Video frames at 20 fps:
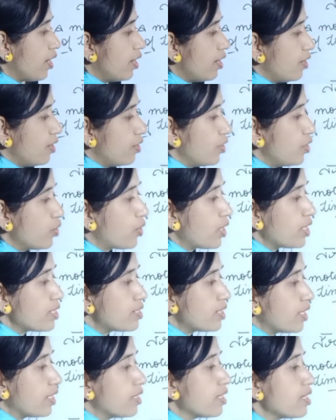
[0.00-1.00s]
You can
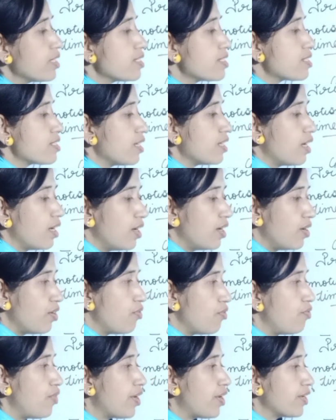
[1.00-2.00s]
see this
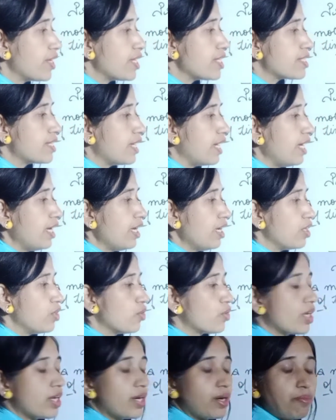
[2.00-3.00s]
very easily. You
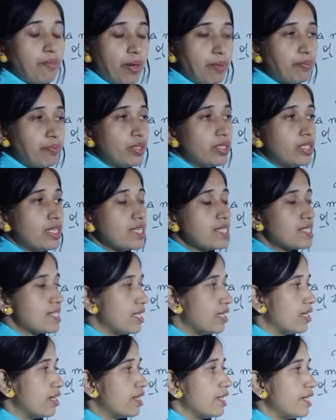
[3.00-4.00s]
can remember this,
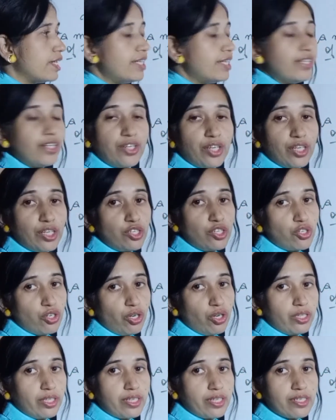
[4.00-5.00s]
learn it, you can
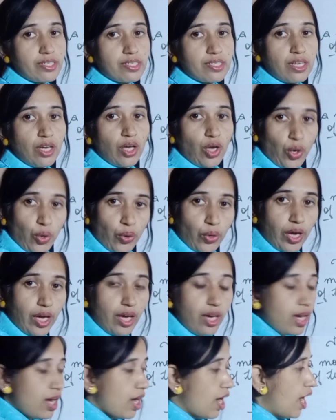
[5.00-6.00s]
draw this. Okay,
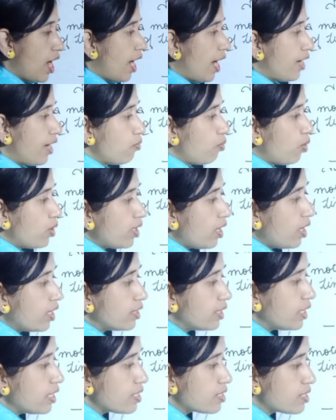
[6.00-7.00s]
and what are
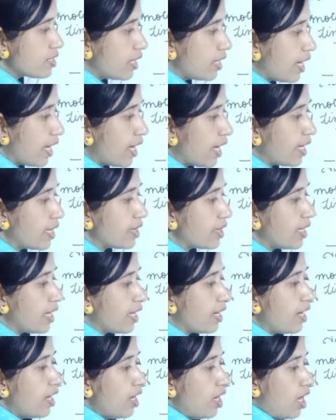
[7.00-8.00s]
these length
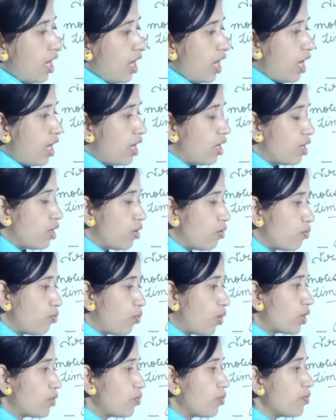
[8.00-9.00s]
and
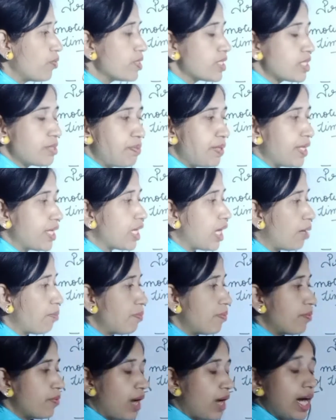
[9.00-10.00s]
what we will speak up,
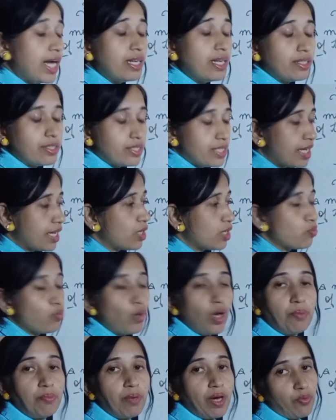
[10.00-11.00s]
I'll take it
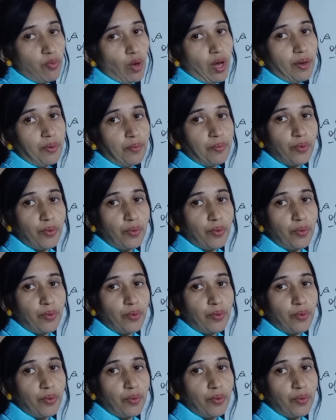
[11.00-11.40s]
one by one.